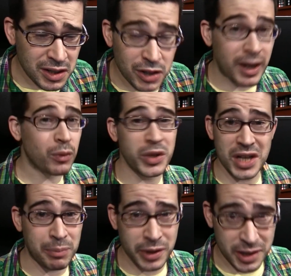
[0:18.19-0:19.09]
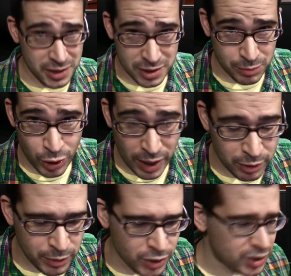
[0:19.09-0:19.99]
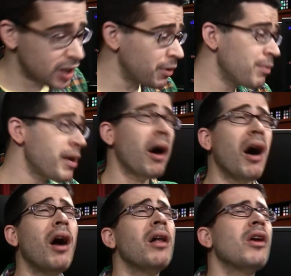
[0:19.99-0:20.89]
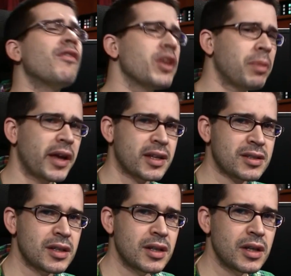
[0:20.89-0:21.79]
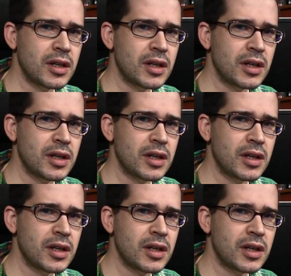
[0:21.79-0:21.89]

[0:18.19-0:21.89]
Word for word: no matter which operating system you happen to be using, that may be all over the place.